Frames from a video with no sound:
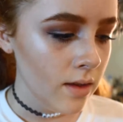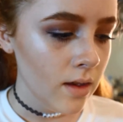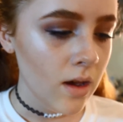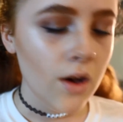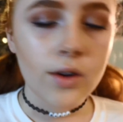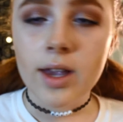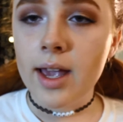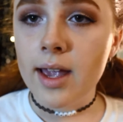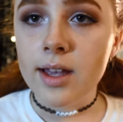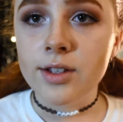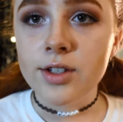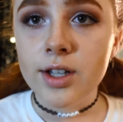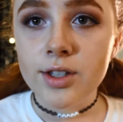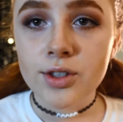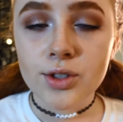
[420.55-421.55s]
Okay, and
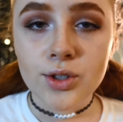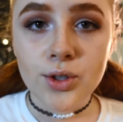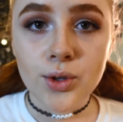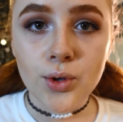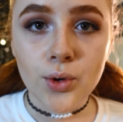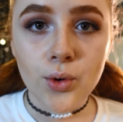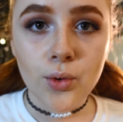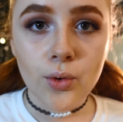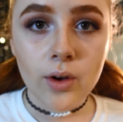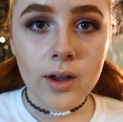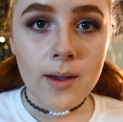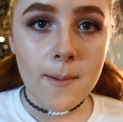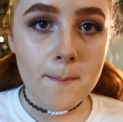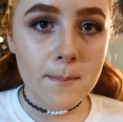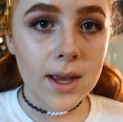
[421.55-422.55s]
just to
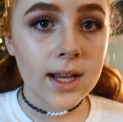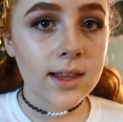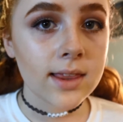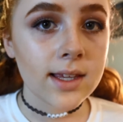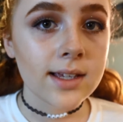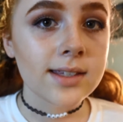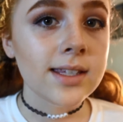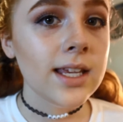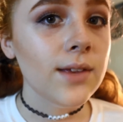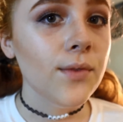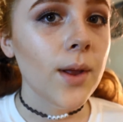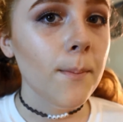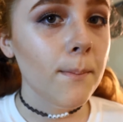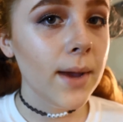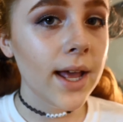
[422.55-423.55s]
make this
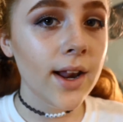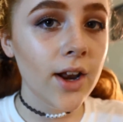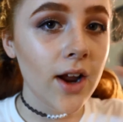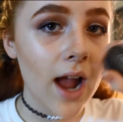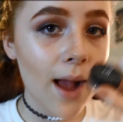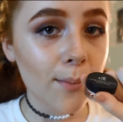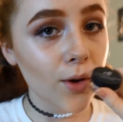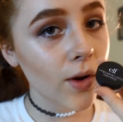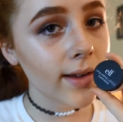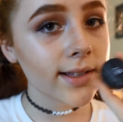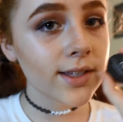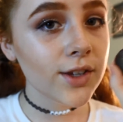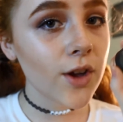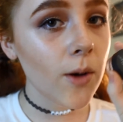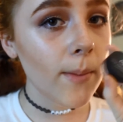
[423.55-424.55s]
even better, I'm going
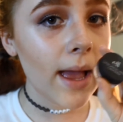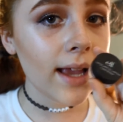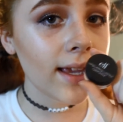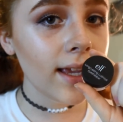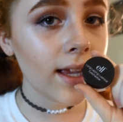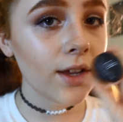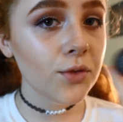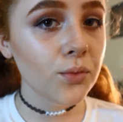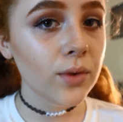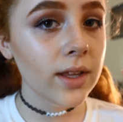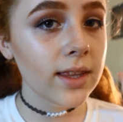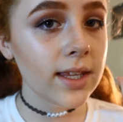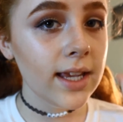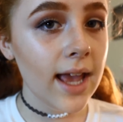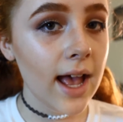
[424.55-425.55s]
to go back in
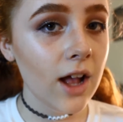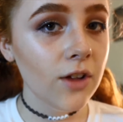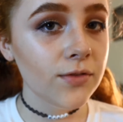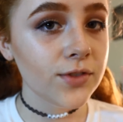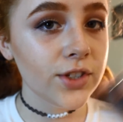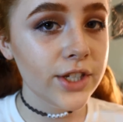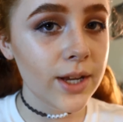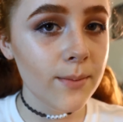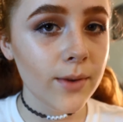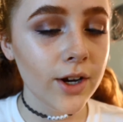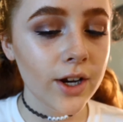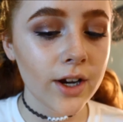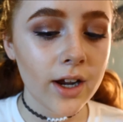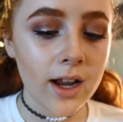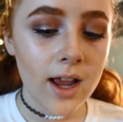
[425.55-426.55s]
with the e l f
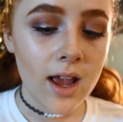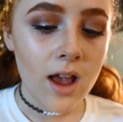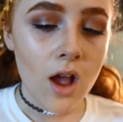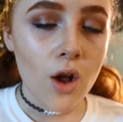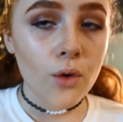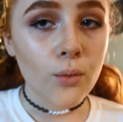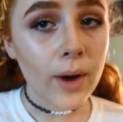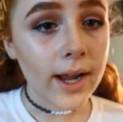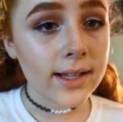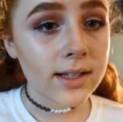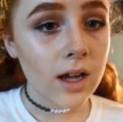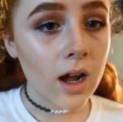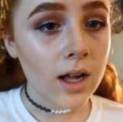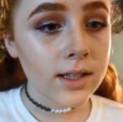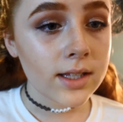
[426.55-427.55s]
shimmer right
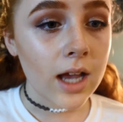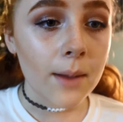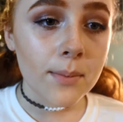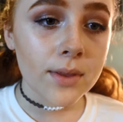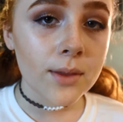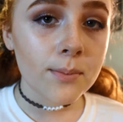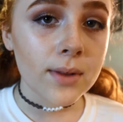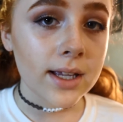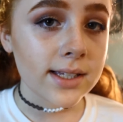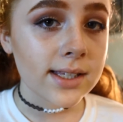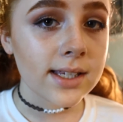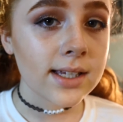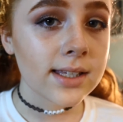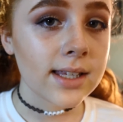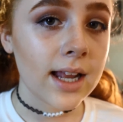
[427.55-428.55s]
on top of the
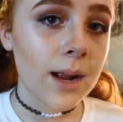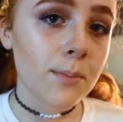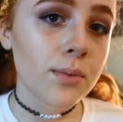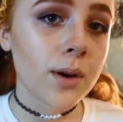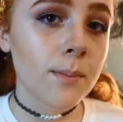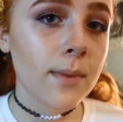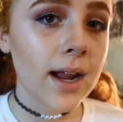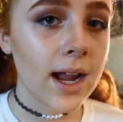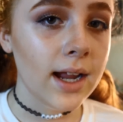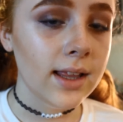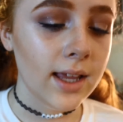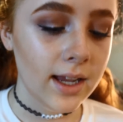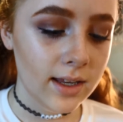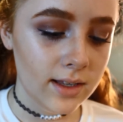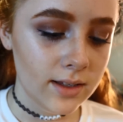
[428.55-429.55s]
places that I put my
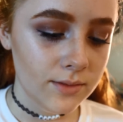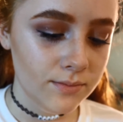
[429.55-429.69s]
highlight.